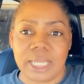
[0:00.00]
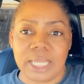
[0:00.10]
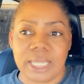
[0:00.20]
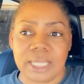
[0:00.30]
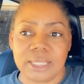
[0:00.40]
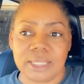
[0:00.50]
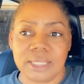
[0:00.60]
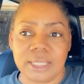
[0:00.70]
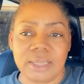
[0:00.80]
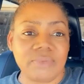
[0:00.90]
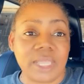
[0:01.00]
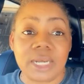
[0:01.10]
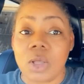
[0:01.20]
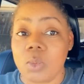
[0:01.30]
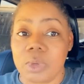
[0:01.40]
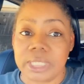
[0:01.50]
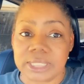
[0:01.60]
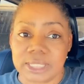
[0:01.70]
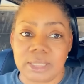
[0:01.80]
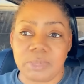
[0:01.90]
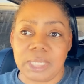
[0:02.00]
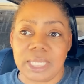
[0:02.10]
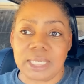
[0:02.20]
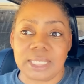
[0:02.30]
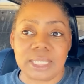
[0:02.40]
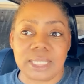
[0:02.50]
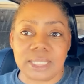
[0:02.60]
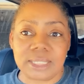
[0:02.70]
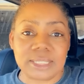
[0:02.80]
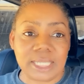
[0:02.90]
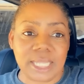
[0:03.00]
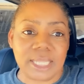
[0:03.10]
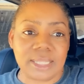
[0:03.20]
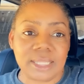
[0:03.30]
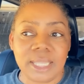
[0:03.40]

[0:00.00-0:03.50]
and if they don't want to sleep in the tent,